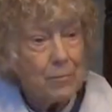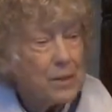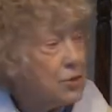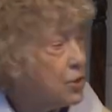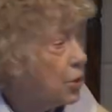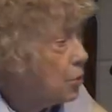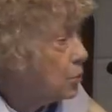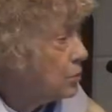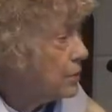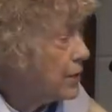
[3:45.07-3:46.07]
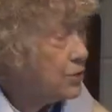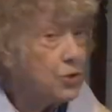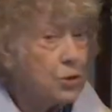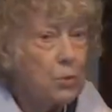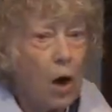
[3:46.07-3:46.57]
been told that
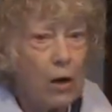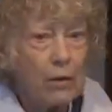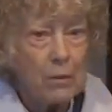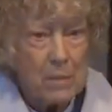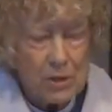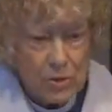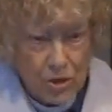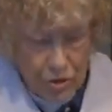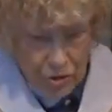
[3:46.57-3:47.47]
you are a mission